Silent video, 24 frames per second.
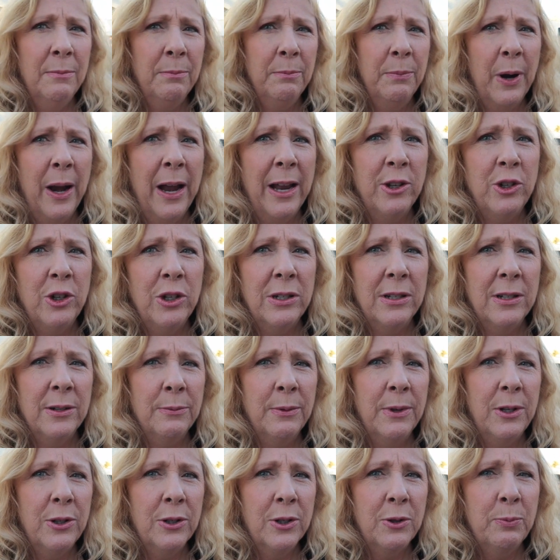branches that
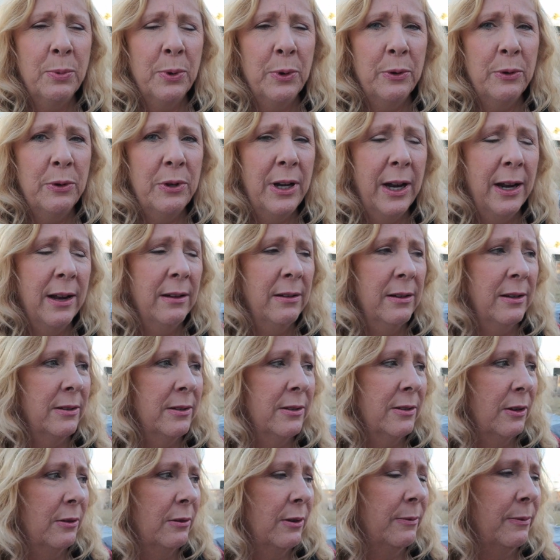we just pruned down,
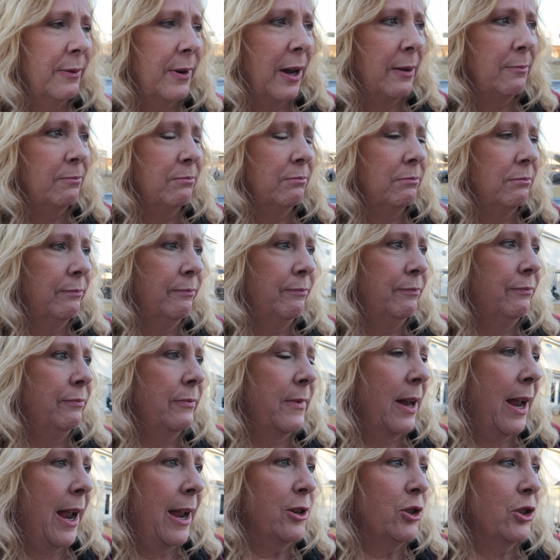and so I've got
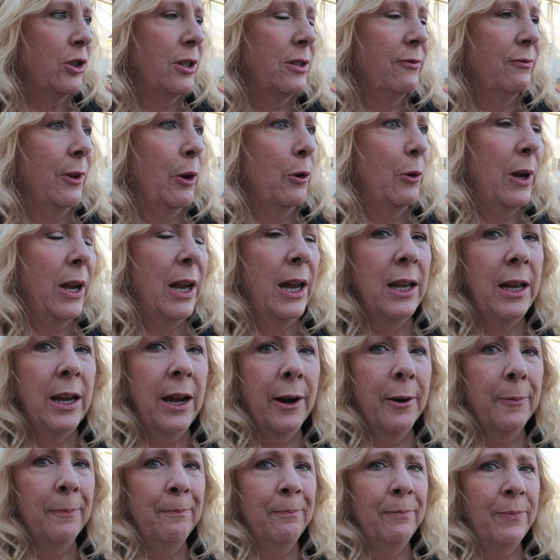ashes floating in the
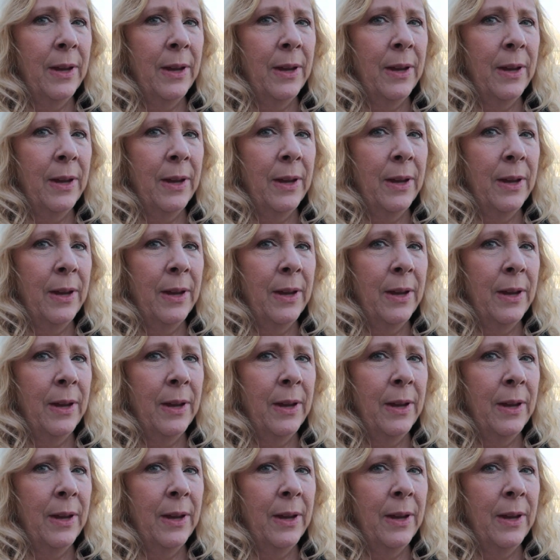air.